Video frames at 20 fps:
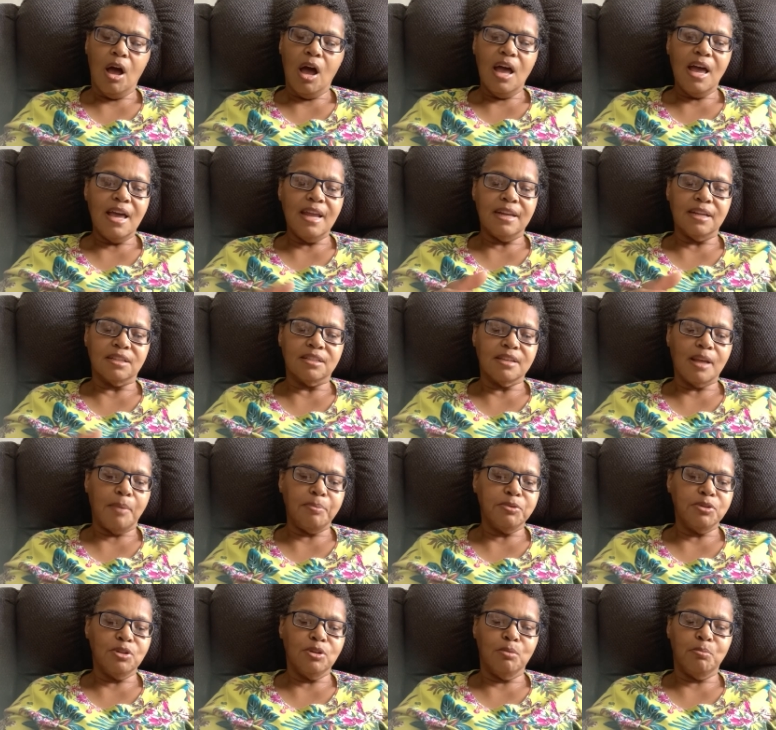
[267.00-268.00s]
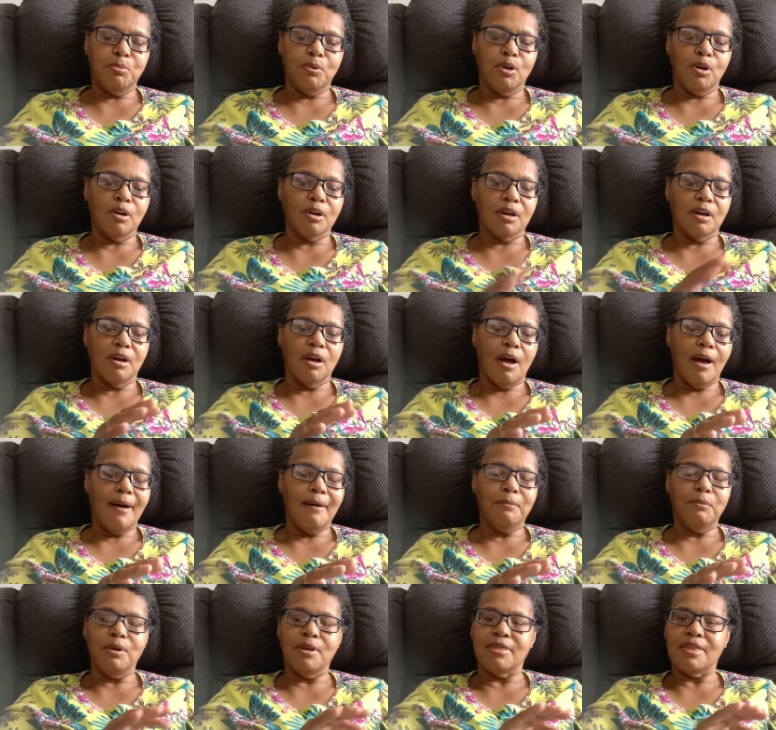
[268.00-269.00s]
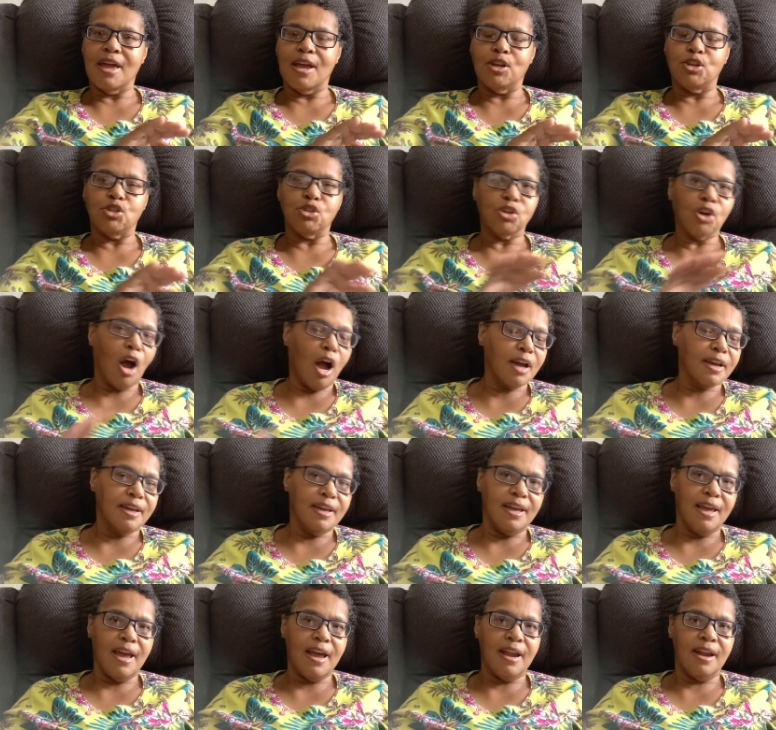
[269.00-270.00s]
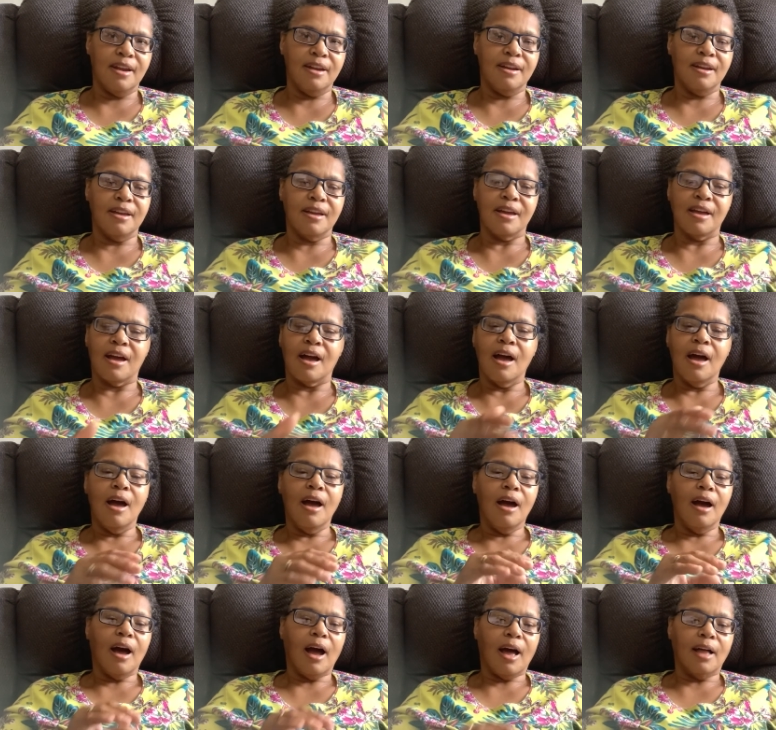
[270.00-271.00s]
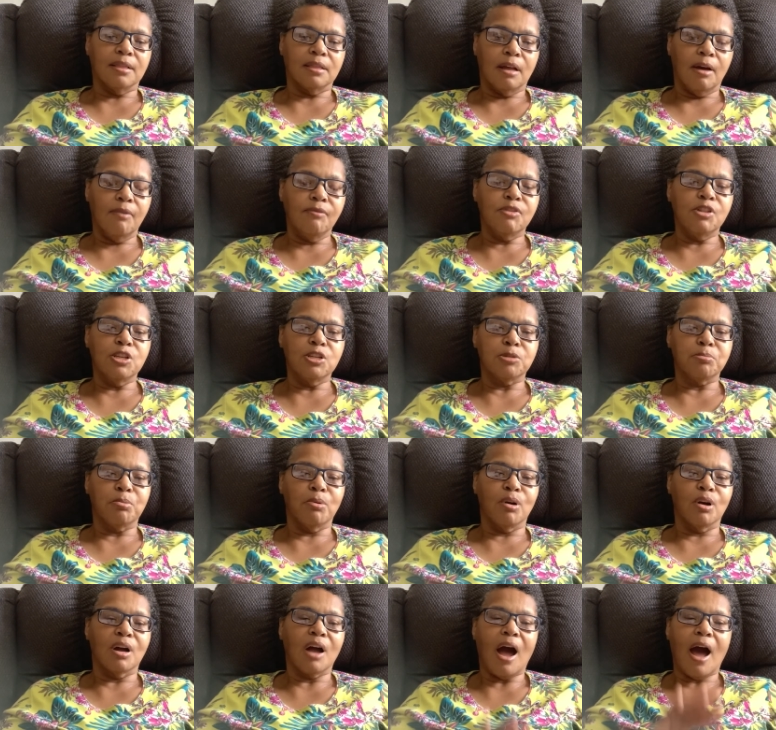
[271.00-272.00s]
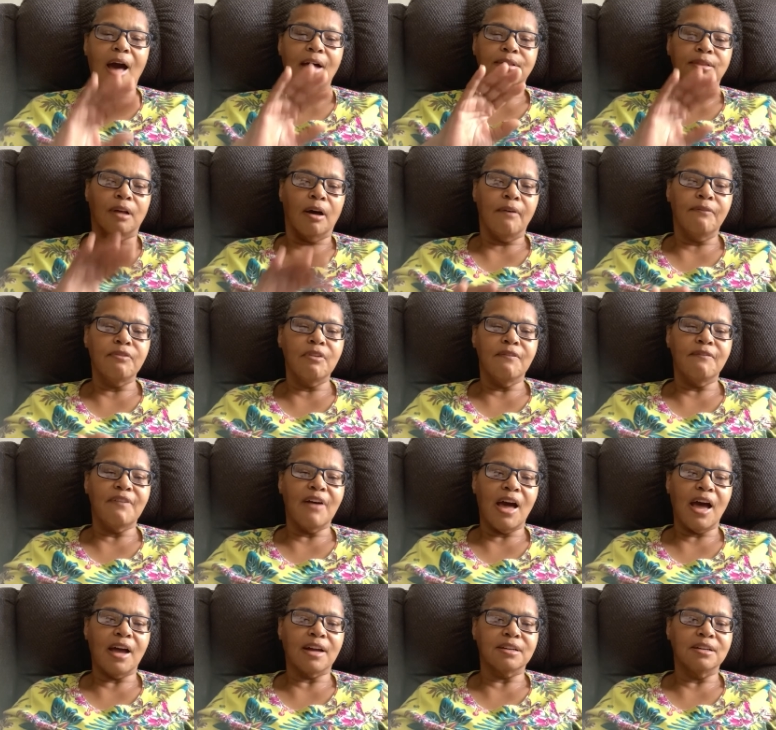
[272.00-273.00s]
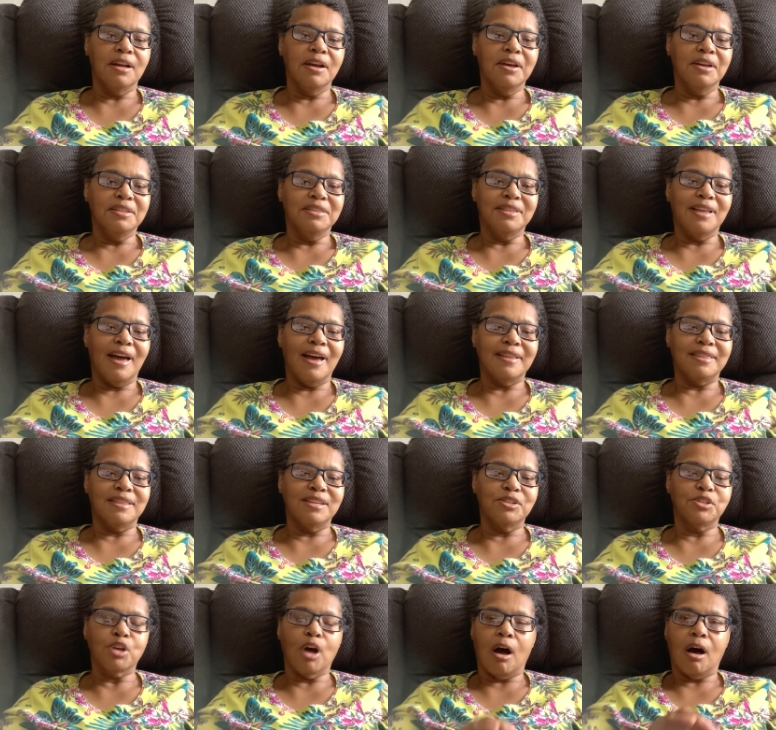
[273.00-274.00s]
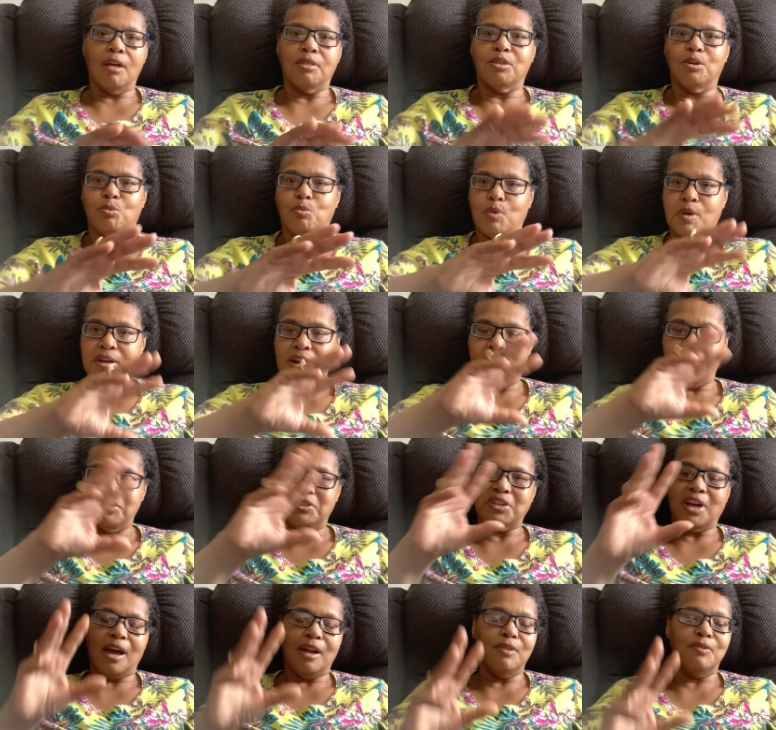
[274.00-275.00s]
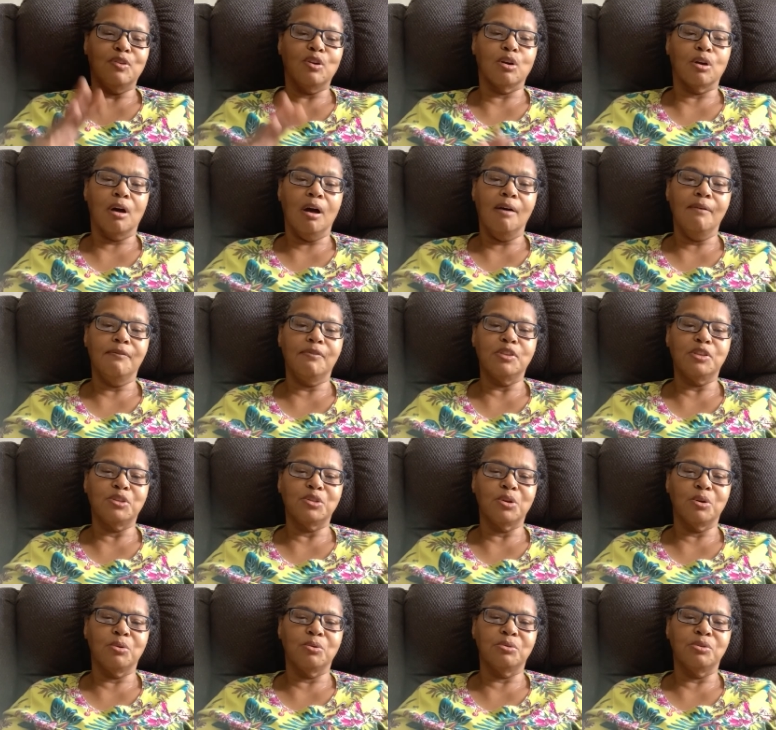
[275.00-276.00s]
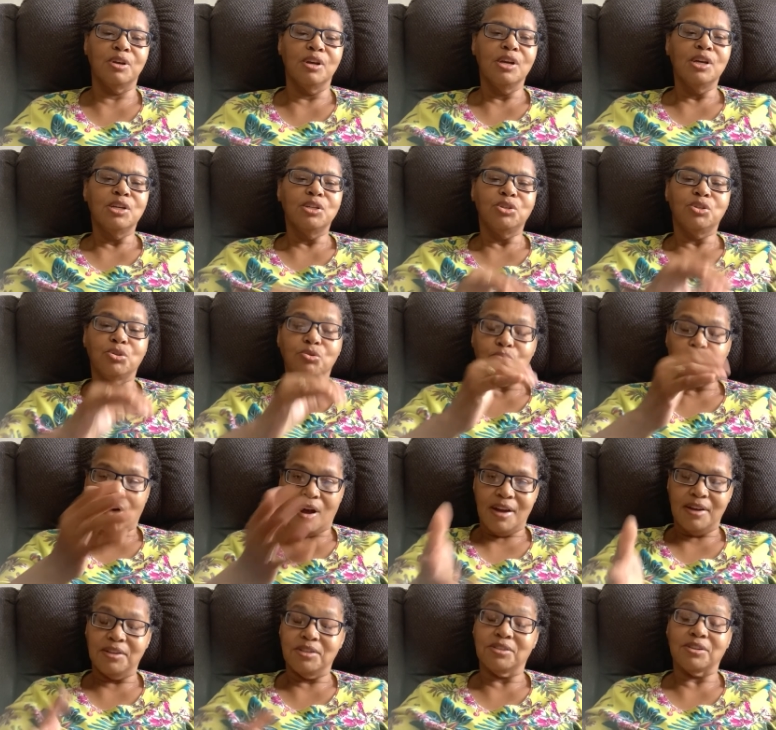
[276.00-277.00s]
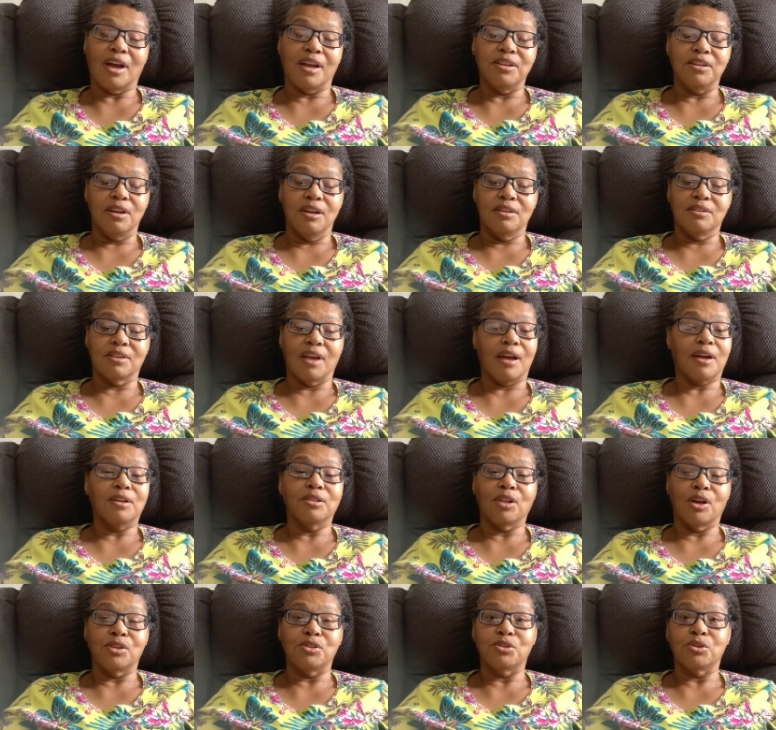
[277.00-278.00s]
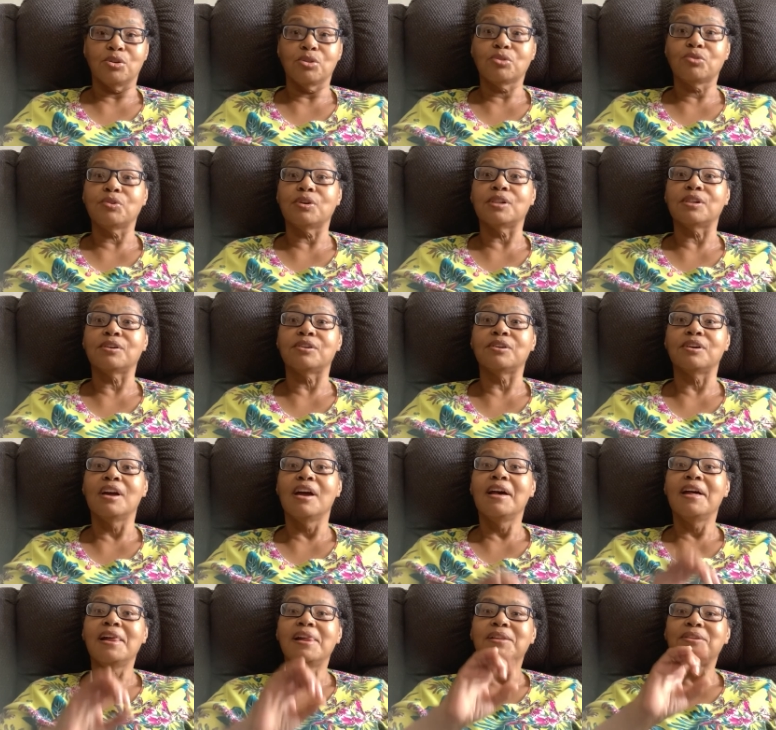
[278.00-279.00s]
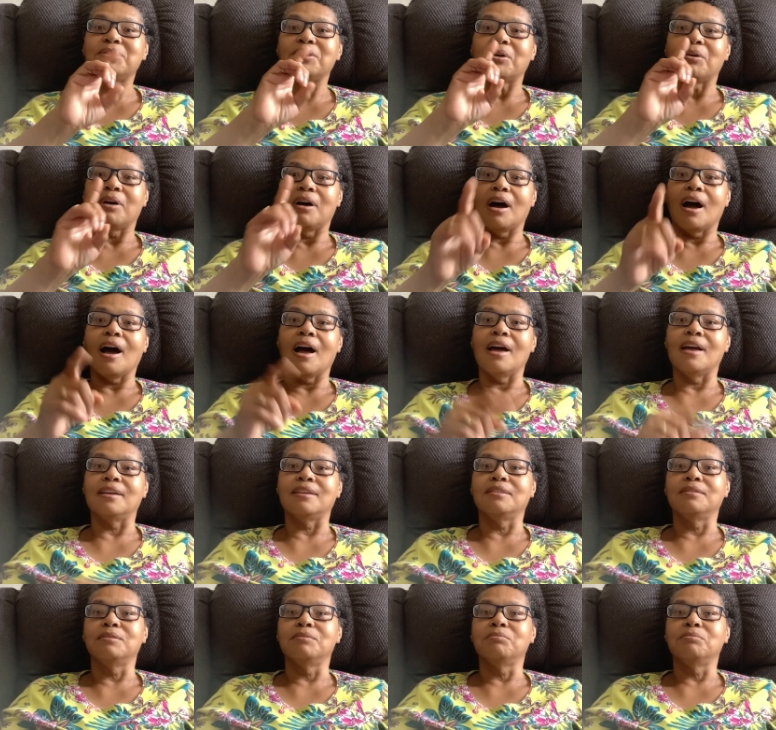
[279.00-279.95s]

An exceptional book with a shocking ending. I love this book. I love the fact that this author went outside of her comfort zone to write a psychological thriller. So I